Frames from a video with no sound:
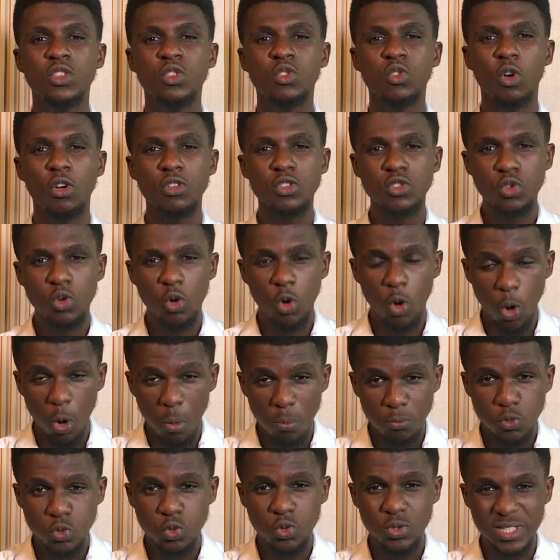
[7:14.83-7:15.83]
not
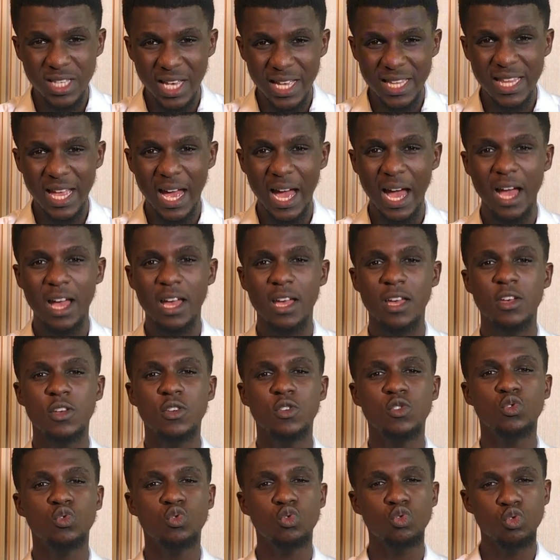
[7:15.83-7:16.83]
come
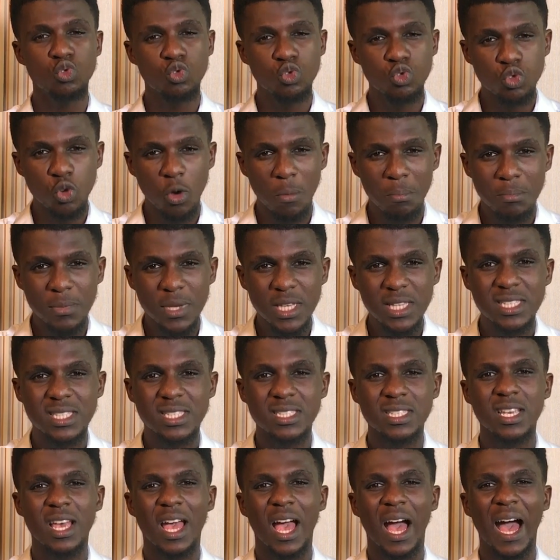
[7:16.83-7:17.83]
together to
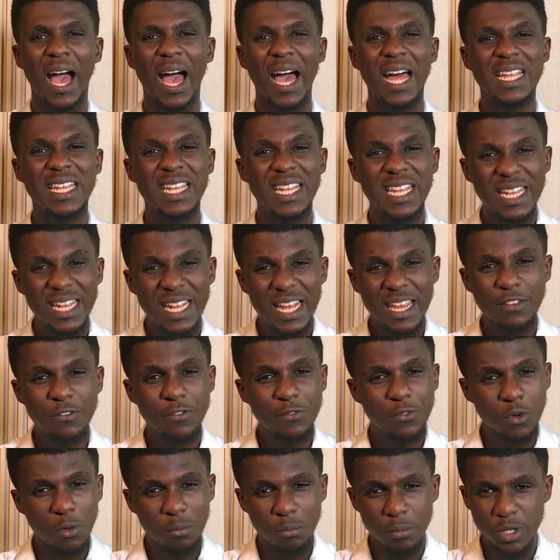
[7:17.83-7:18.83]
submit and learn
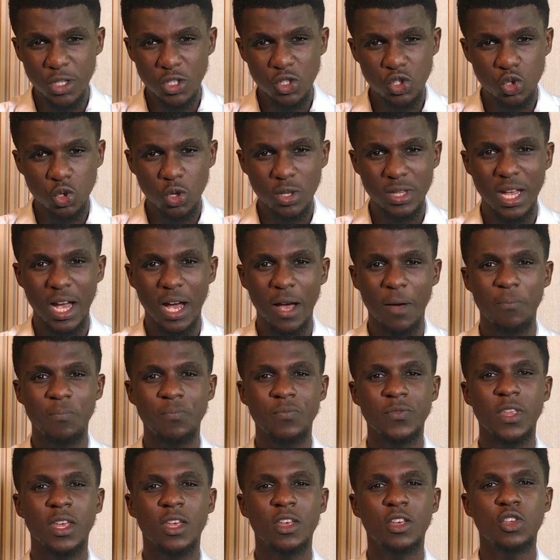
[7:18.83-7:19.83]
from each other,
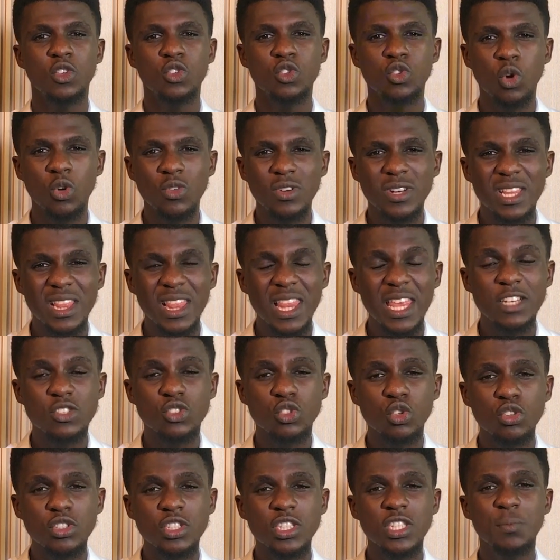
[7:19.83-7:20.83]
your
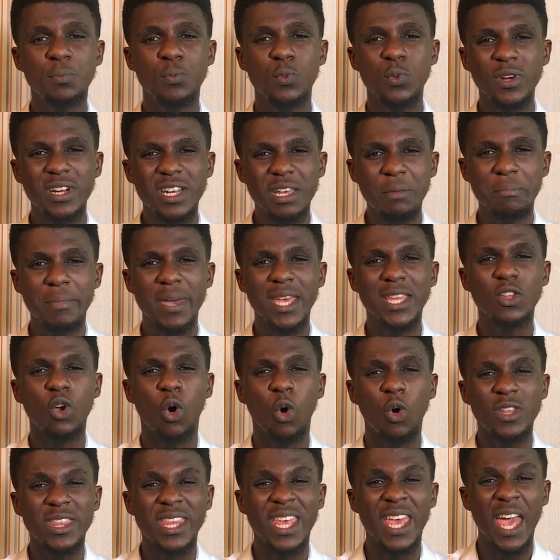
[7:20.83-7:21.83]
relationship will remain
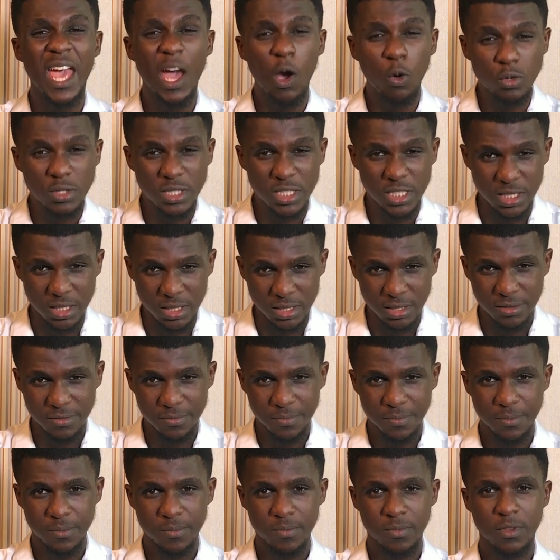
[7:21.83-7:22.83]
unhealthy.
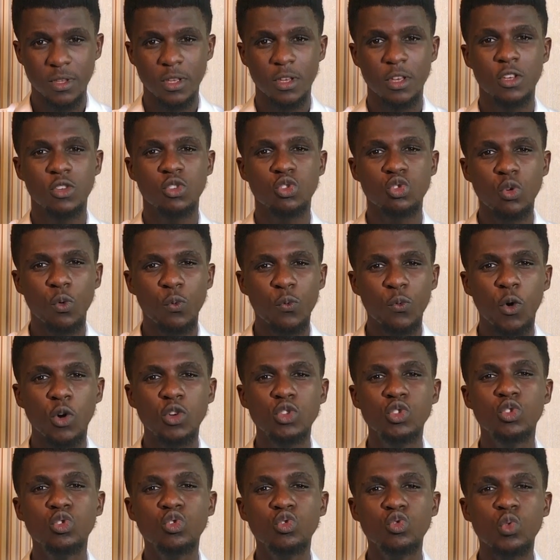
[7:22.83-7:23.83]
So for
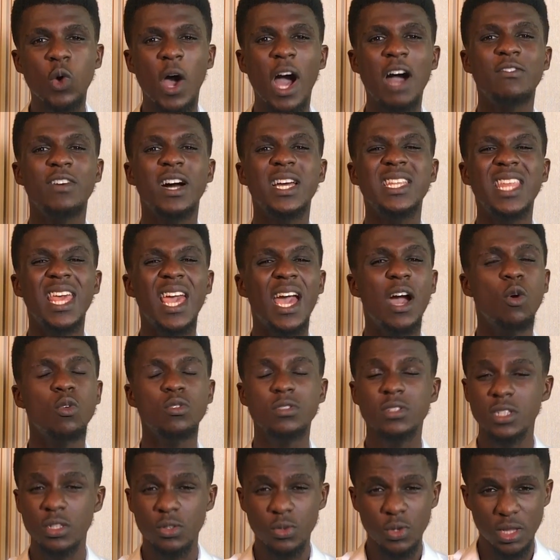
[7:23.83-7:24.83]
you to have an
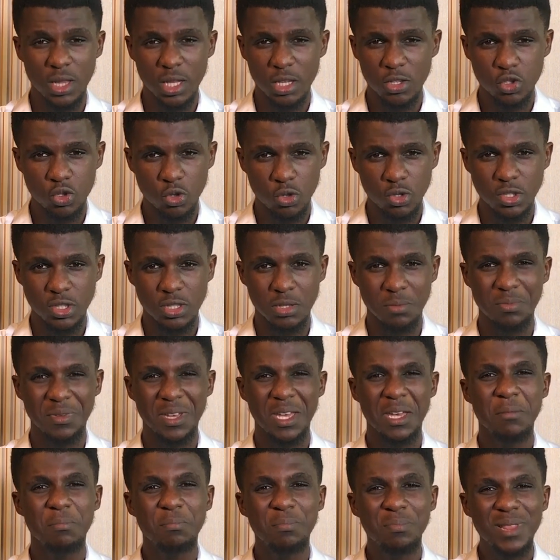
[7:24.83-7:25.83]
healthy relationship,
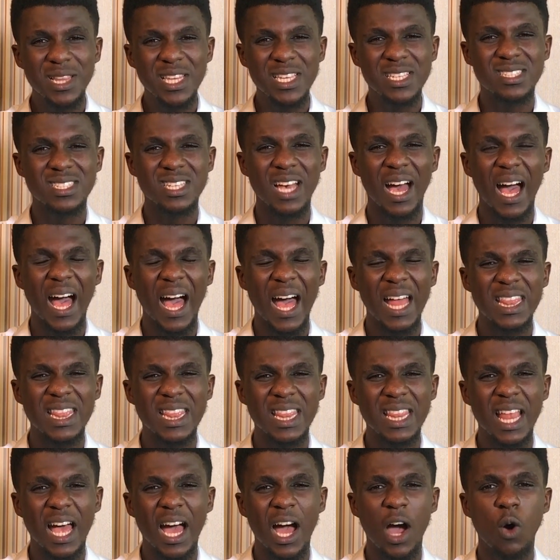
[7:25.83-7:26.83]
please
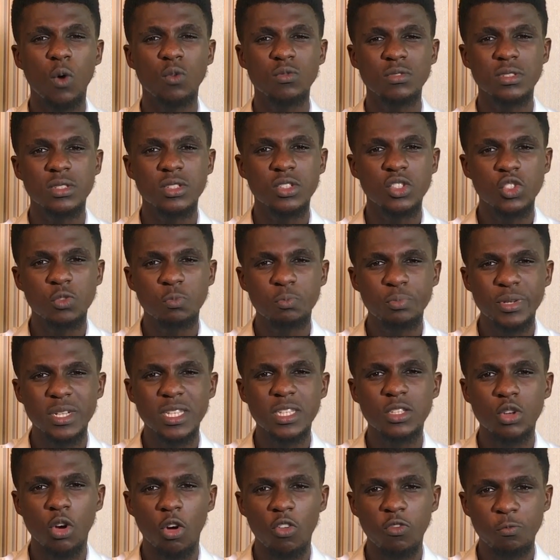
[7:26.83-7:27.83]
allow the
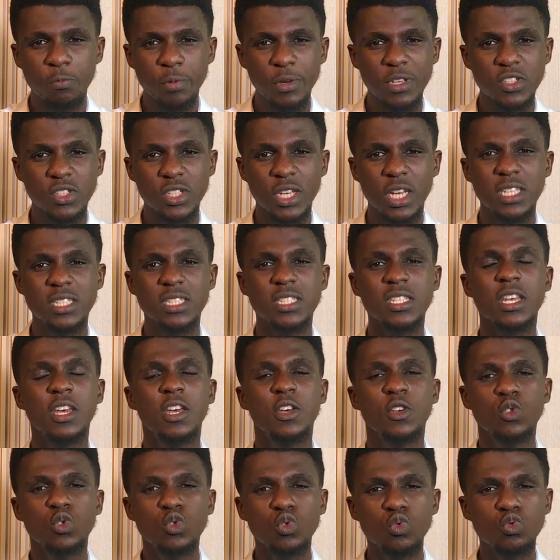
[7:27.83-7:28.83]
spirit of patience
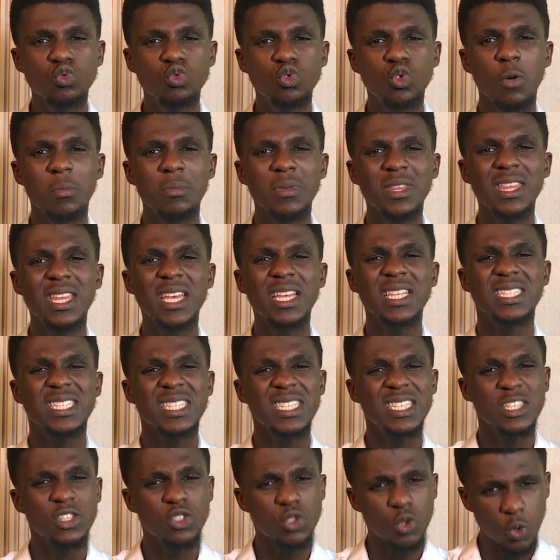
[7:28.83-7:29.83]
to dominate
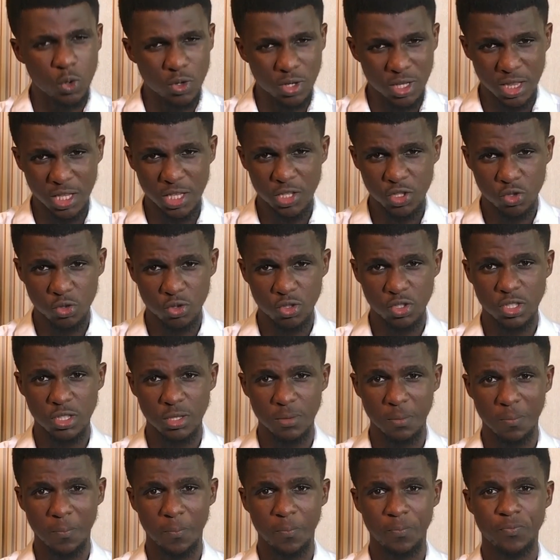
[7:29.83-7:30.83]
in your
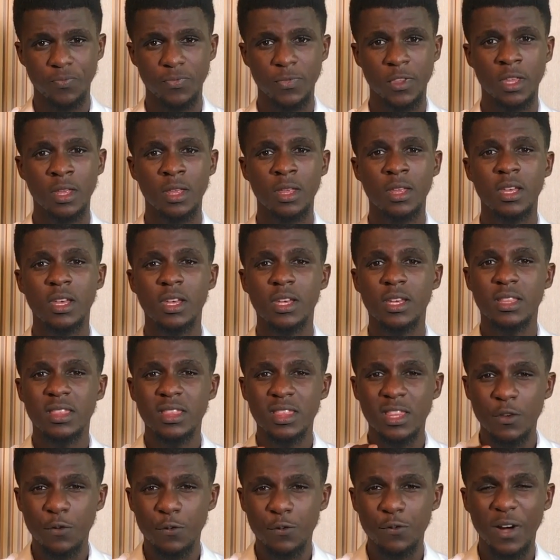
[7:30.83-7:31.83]
relationship.
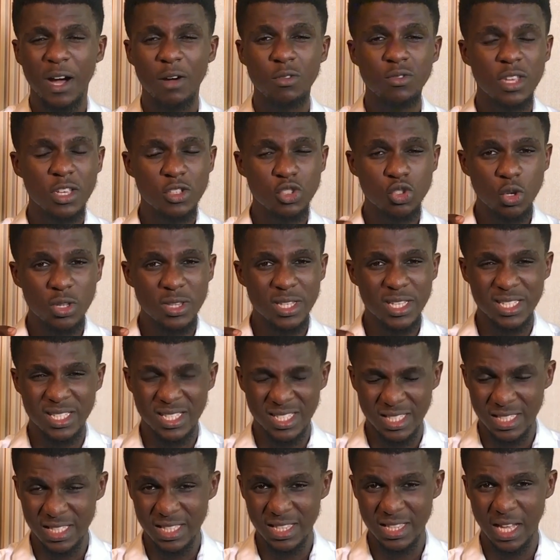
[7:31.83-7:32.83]
The foundation is
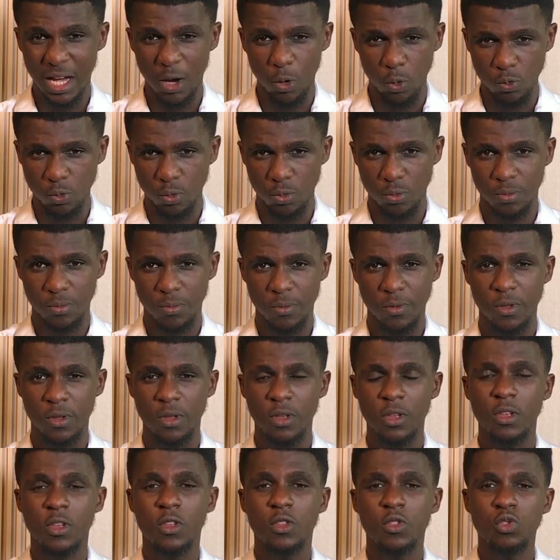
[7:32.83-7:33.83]
still
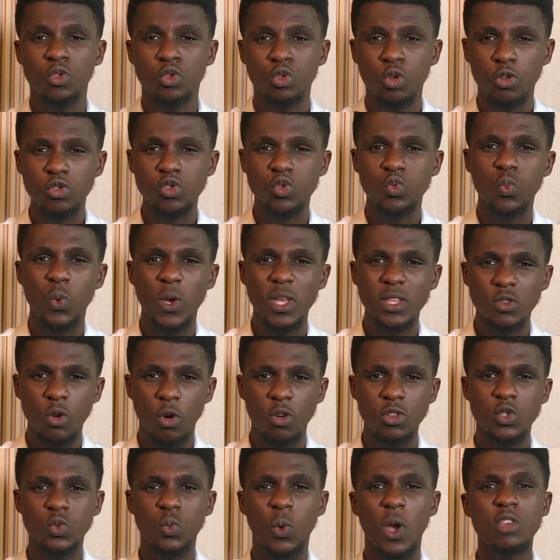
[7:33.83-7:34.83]
now. Don't wait
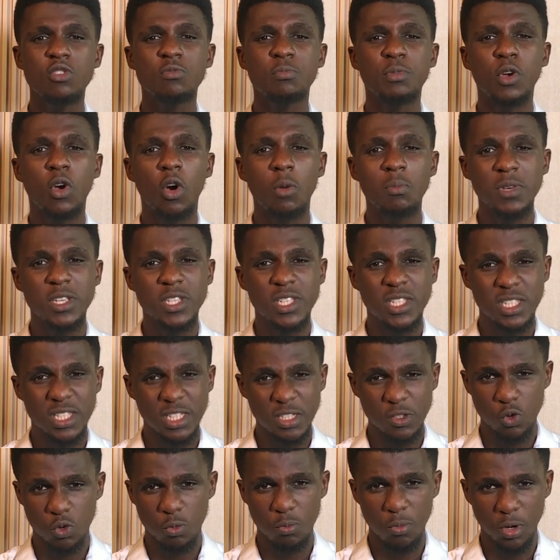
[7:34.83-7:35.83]
until when you become a
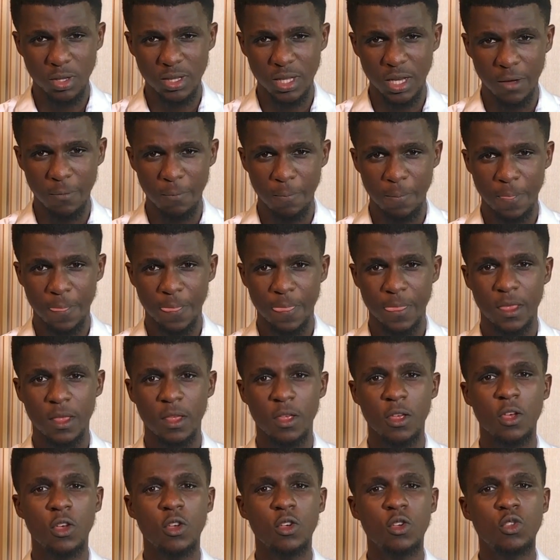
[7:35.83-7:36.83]
single mother.
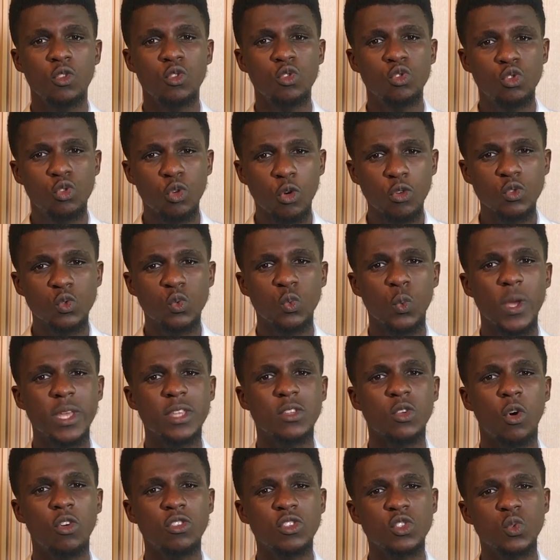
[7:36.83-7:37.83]
Don't
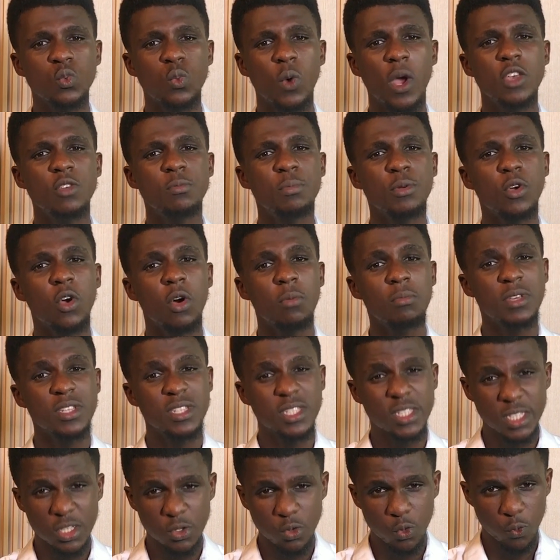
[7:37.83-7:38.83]
wait until when you become a
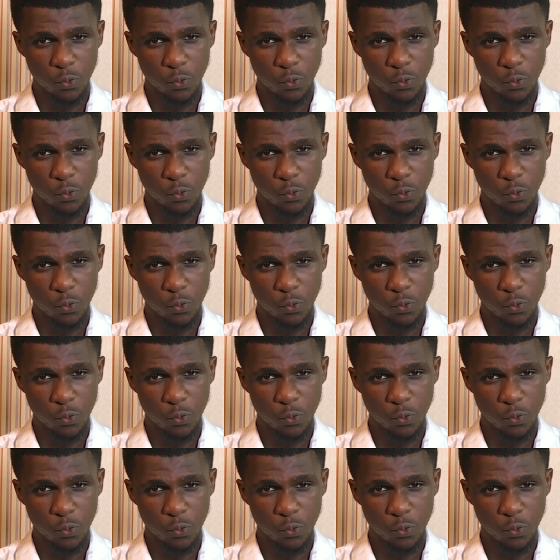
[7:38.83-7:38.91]
single